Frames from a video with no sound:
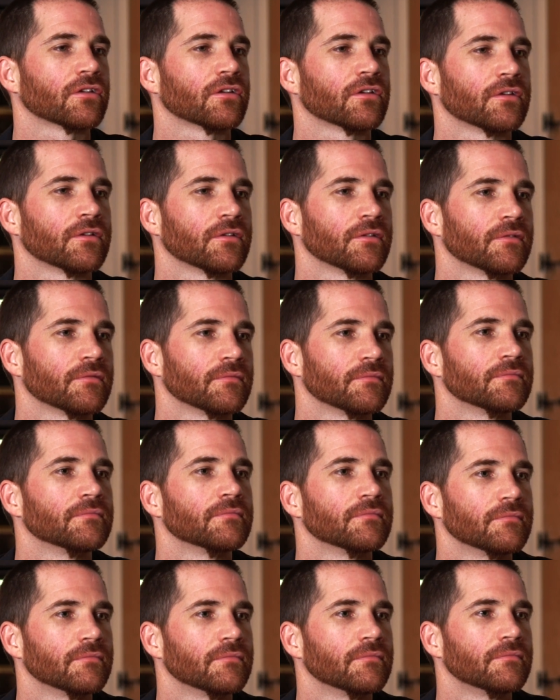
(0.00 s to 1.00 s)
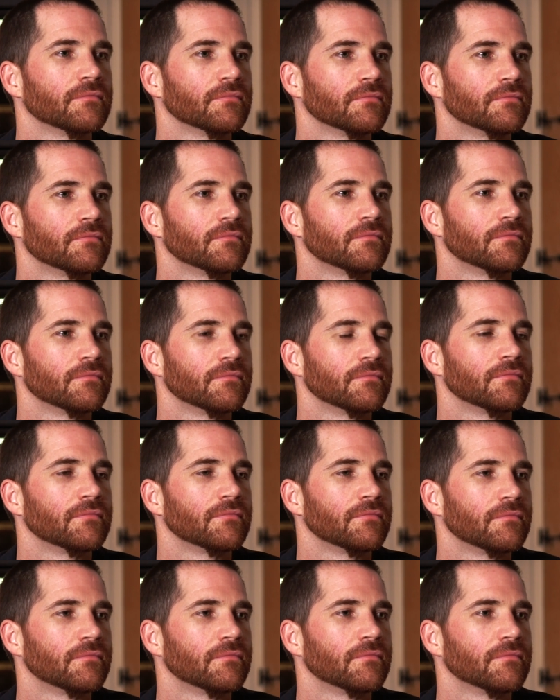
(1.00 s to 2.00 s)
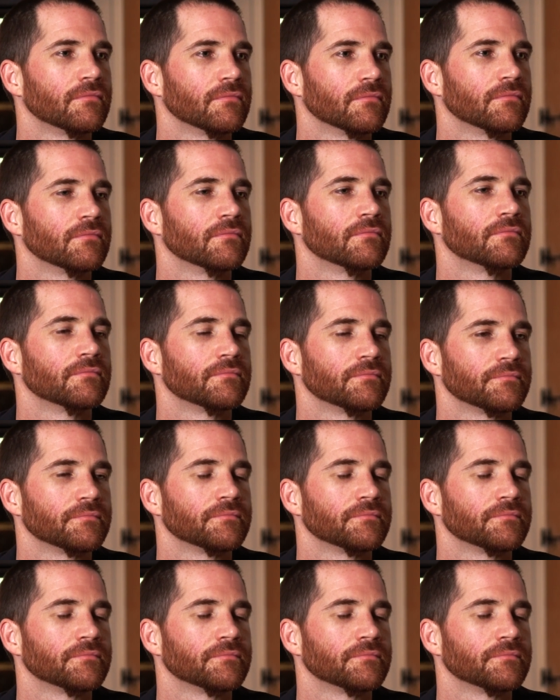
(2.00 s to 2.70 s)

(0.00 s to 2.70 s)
That's it. I think that's it. I think that for me that's the key.